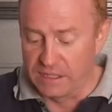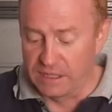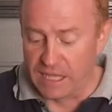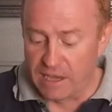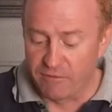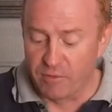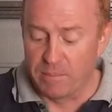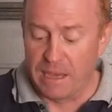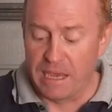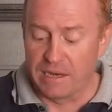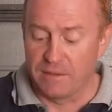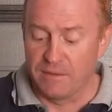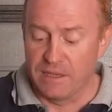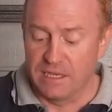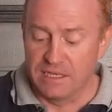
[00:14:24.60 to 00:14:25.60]
love
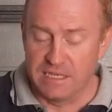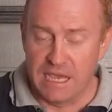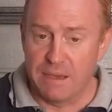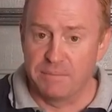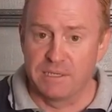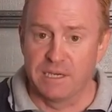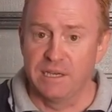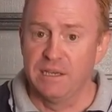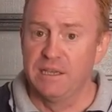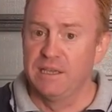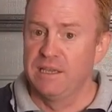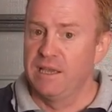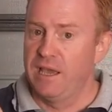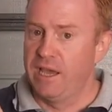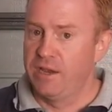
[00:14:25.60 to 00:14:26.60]
about the adapter,
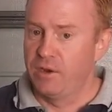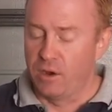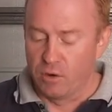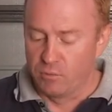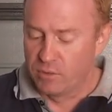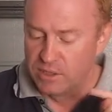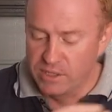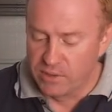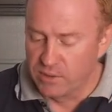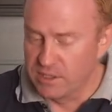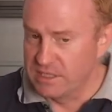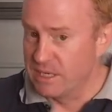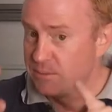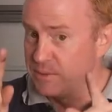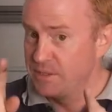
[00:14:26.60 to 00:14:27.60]
and I really could
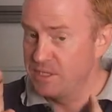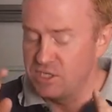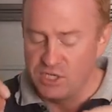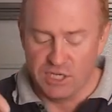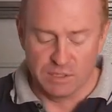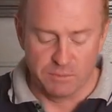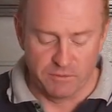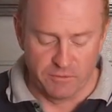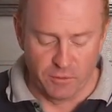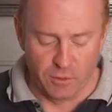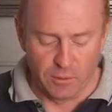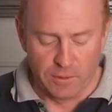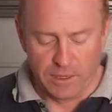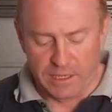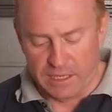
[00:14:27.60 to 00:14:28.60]
have done with this years
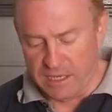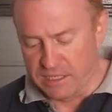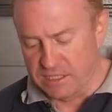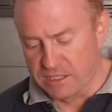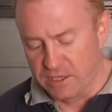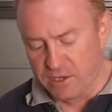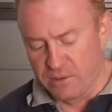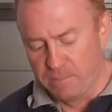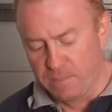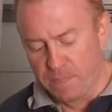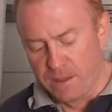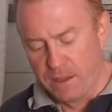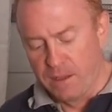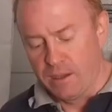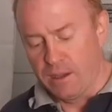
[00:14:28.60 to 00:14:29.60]
before. Okay, so
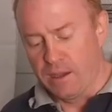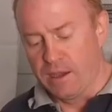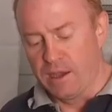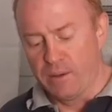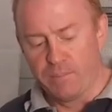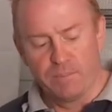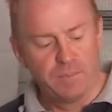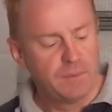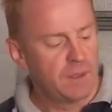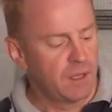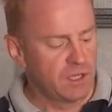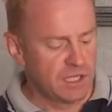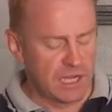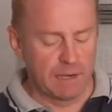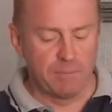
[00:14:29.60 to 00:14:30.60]
I'm
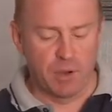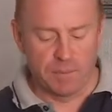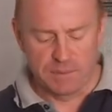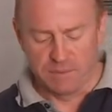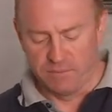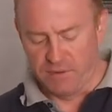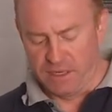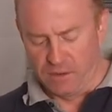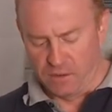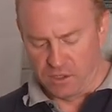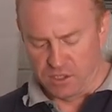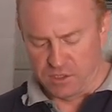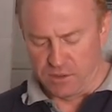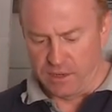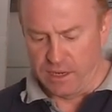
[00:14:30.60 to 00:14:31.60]
just going to pop some
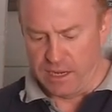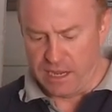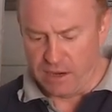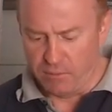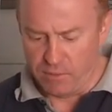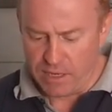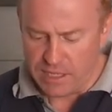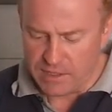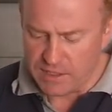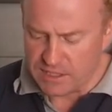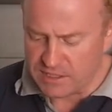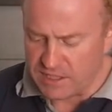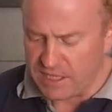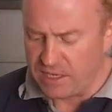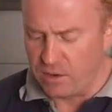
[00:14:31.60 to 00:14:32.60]
V-locks on. Now, running
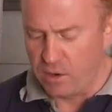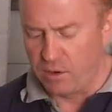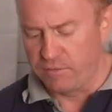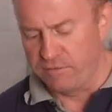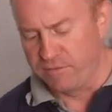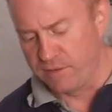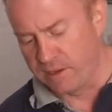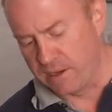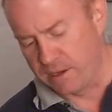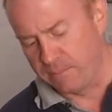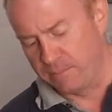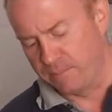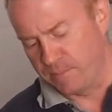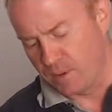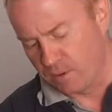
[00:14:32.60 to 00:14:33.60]
this thing
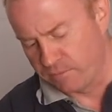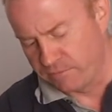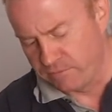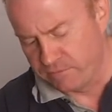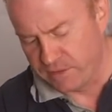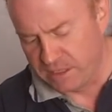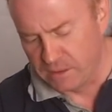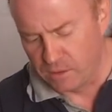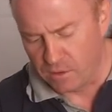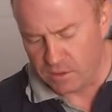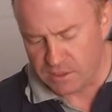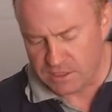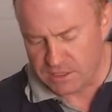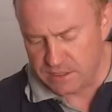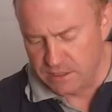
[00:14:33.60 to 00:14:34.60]
off
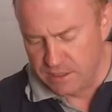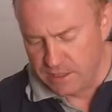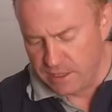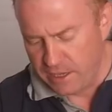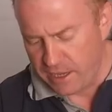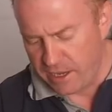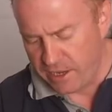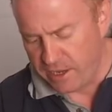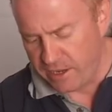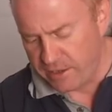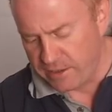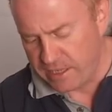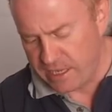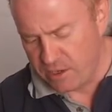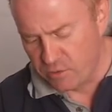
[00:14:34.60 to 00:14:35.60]
V-locks,
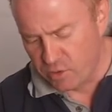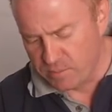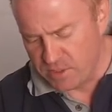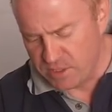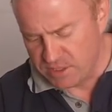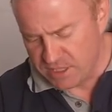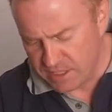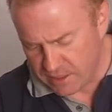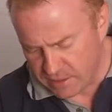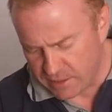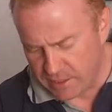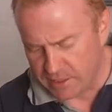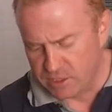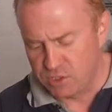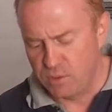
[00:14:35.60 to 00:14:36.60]
and here I'm using
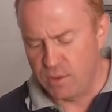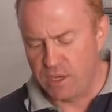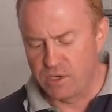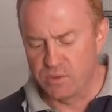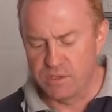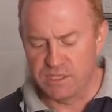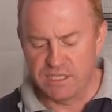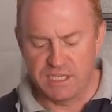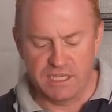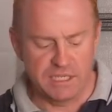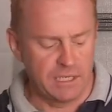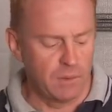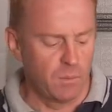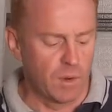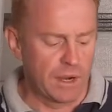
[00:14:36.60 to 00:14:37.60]

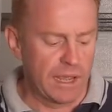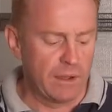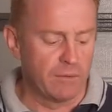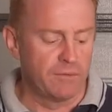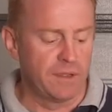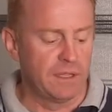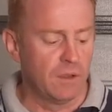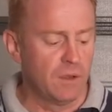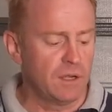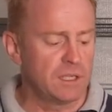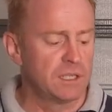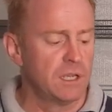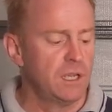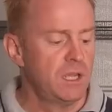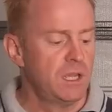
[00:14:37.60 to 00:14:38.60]
260 watt-hour
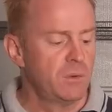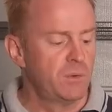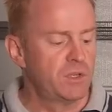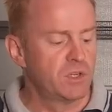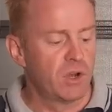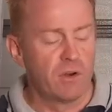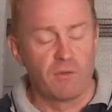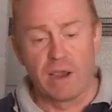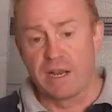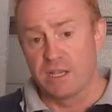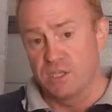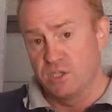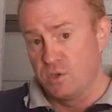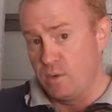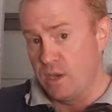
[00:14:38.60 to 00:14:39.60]
V-locks, which I rate
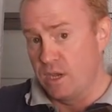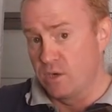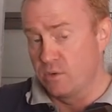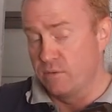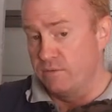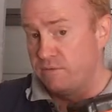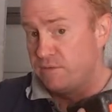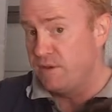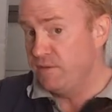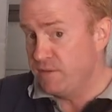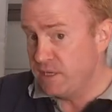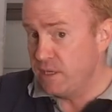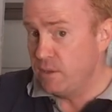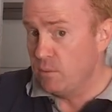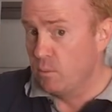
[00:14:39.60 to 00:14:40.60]
at
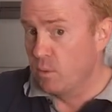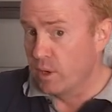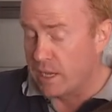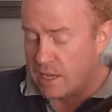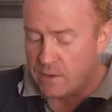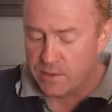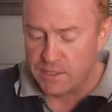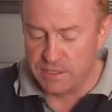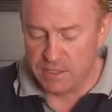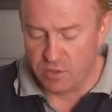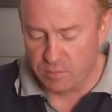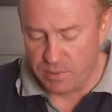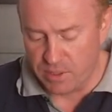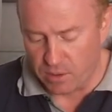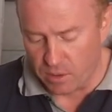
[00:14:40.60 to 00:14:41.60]
250 watt-hour because they're
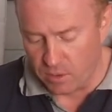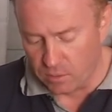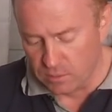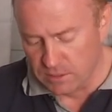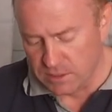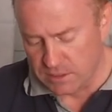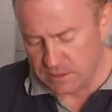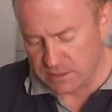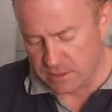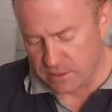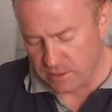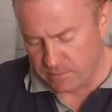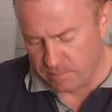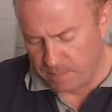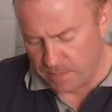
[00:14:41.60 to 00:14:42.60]
a bit old.
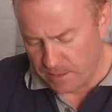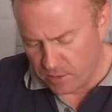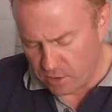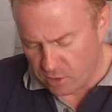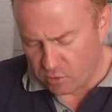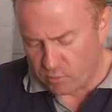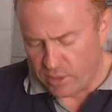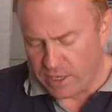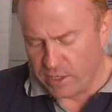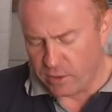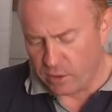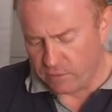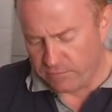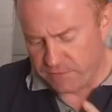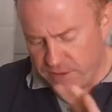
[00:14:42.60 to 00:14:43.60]
So running it
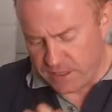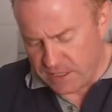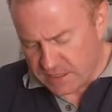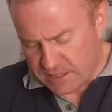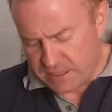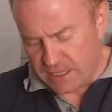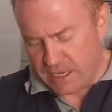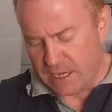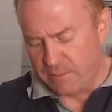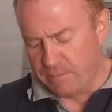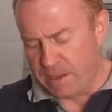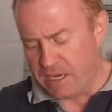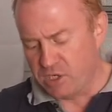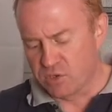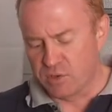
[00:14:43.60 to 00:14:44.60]
off these
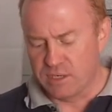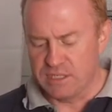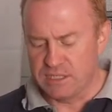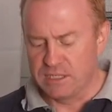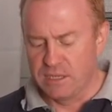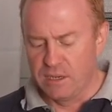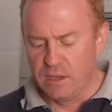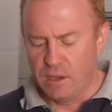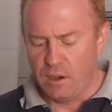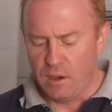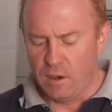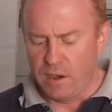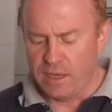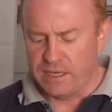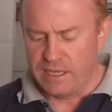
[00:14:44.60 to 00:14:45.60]
batteries,
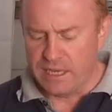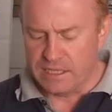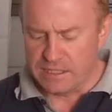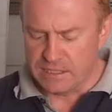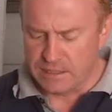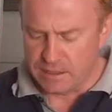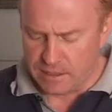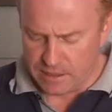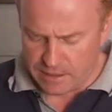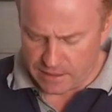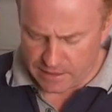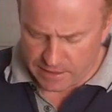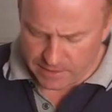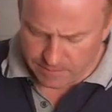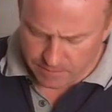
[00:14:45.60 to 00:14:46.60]
I get,
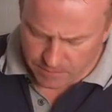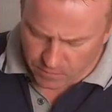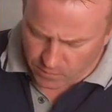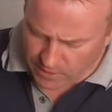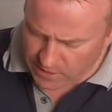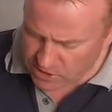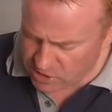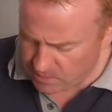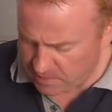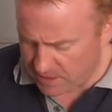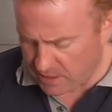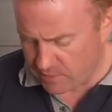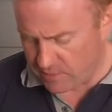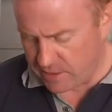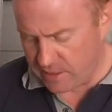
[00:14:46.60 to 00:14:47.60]
why aren't you
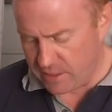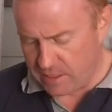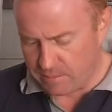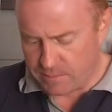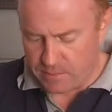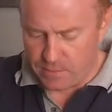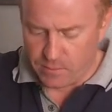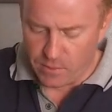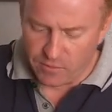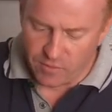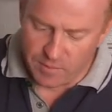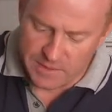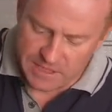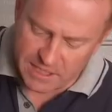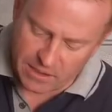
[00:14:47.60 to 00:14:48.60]
powering up? What am
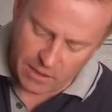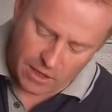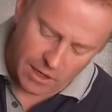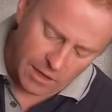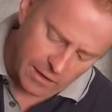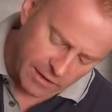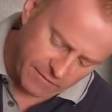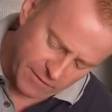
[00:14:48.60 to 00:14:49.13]
I missing? Oh, I